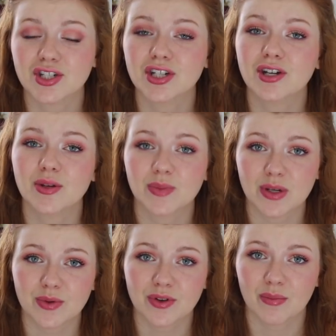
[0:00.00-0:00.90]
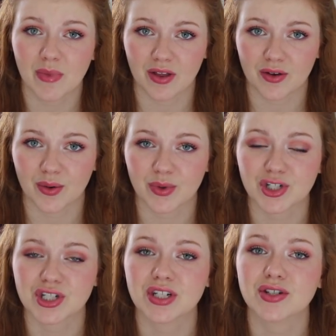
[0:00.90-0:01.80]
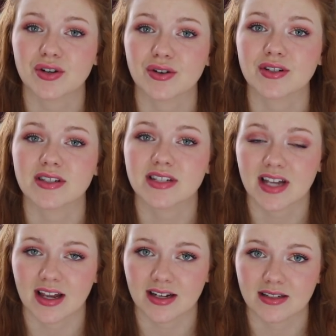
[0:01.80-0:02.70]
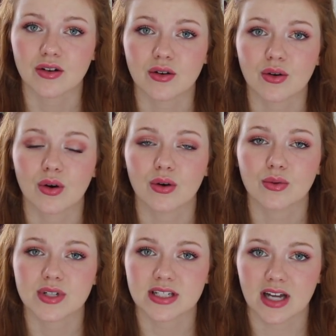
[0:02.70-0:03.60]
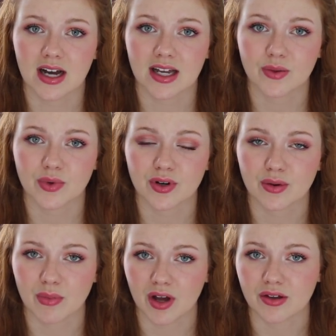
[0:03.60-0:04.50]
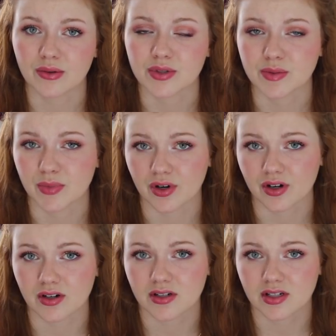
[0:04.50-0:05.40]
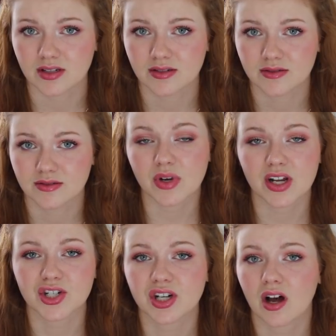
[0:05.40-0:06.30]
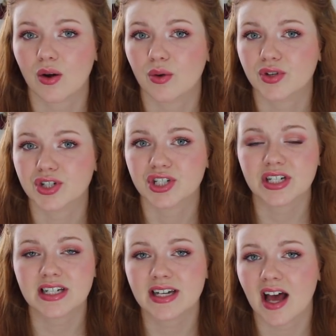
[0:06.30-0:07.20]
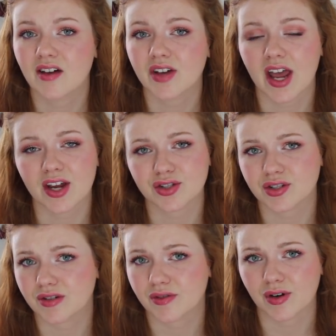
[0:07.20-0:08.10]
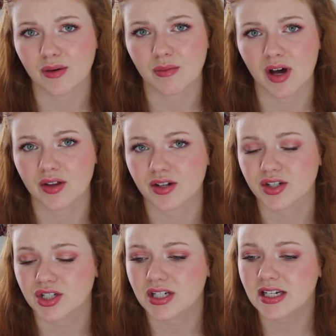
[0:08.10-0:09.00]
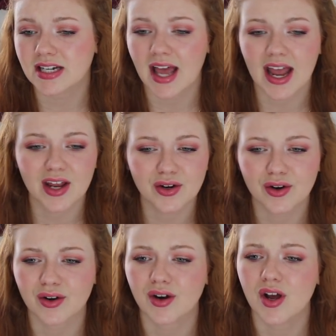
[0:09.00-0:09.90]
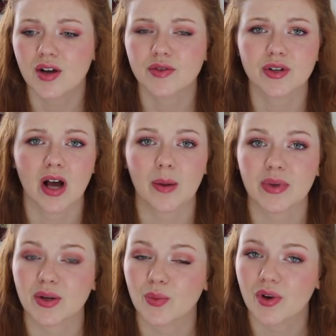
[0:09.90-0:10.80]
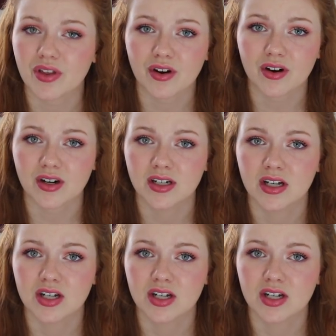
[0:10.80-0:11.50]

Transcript: that she could be with her mother when she turned 10. Nicole was 9 when her mother was murdered. But as she got older, she didn't have a hatred for her mother. She didn't hate her for not being with her.